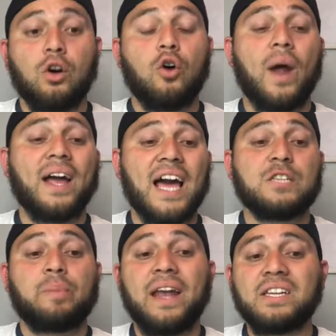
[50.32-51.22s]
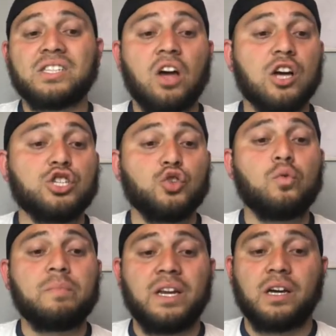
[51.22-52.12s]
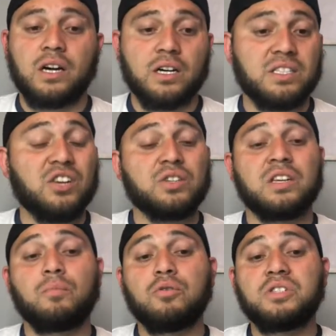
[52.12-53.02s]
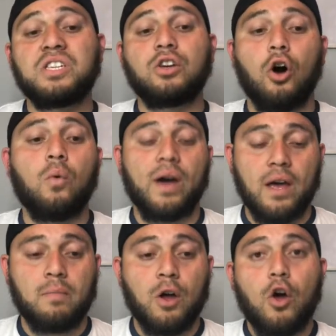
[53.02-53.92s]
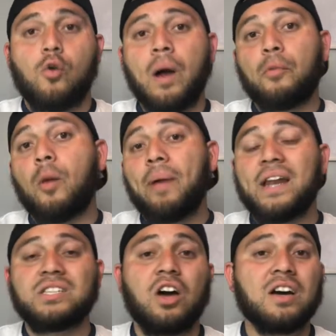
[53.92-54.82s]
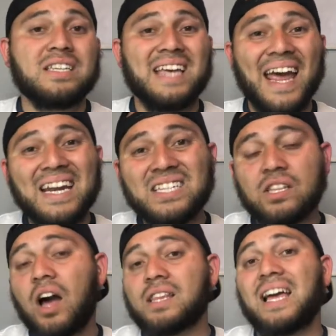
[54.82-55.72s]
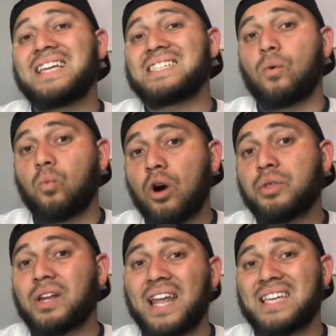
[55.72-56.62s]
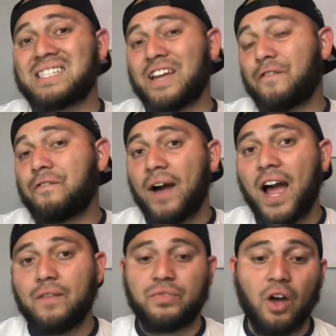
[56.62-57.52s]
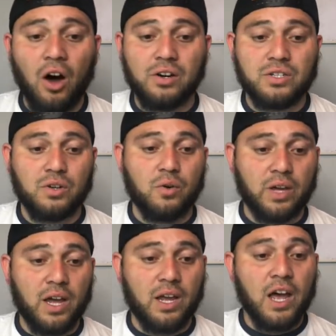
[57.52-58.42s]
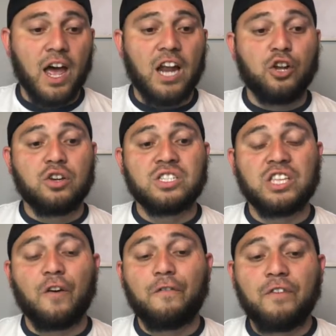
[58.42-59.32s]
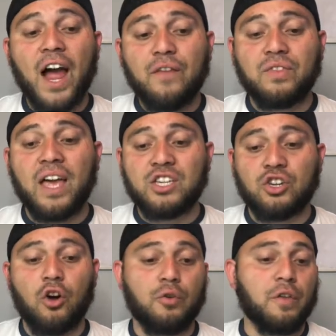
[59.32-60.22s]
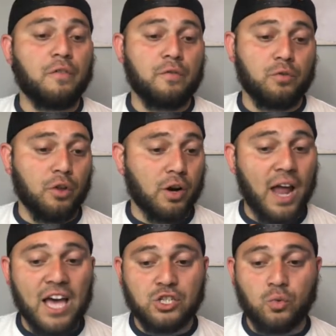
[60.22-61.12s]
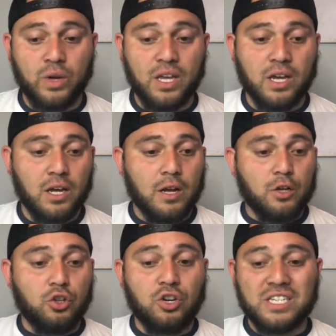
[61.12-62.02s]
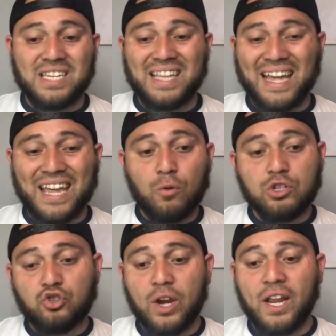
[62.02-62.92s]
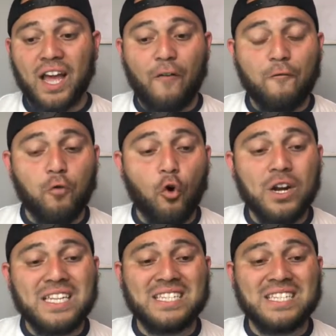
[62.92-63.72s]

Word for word: Alright guys, penny stock, Zomedica, ticker symbol ZOM. Remember, a penny stock is any stock that's worth less than $5, okay? And you can see the five-day chart, of the, the last week, you can see that it was trading at 40